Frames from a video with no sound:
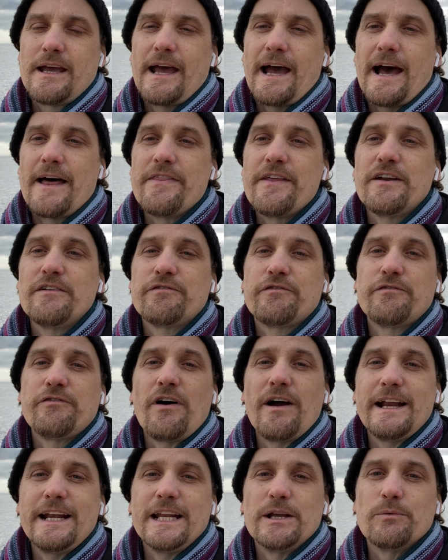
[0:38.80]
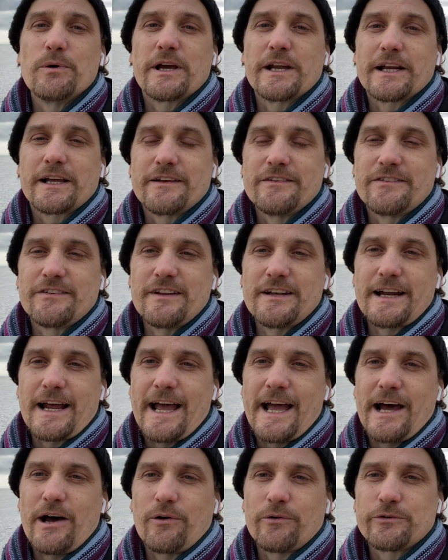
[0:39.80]
And then finally, we're going to consider
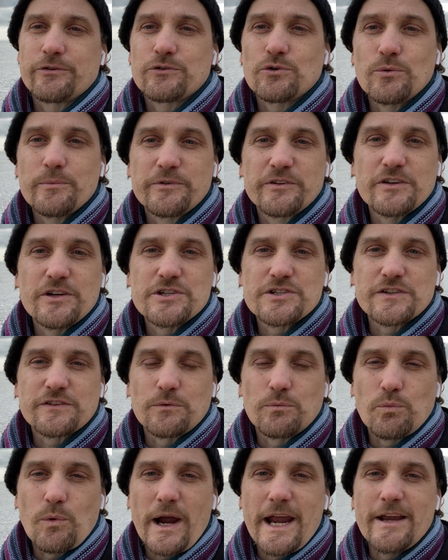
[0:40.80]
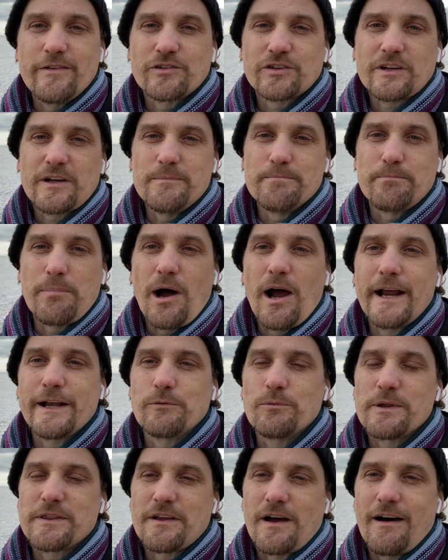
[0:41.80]
how storm surges and waves
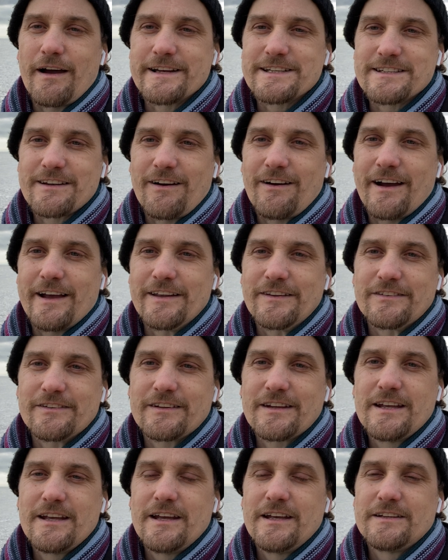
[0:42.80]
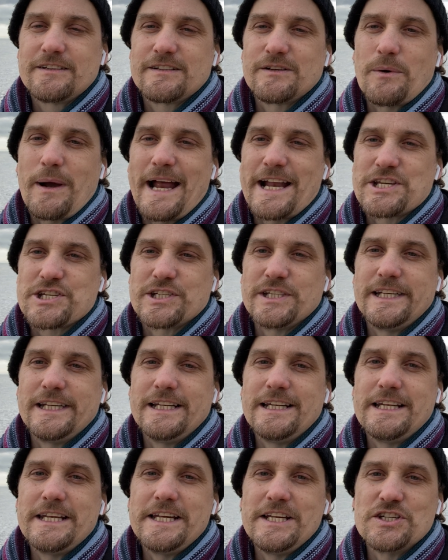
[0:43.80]
combine with high tides to actually
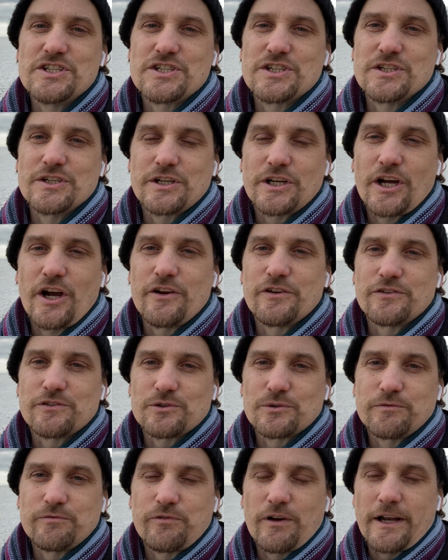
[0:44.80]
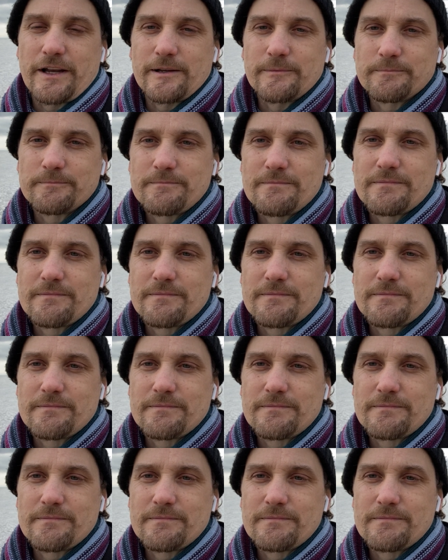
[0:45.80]
lead to coastal flooding.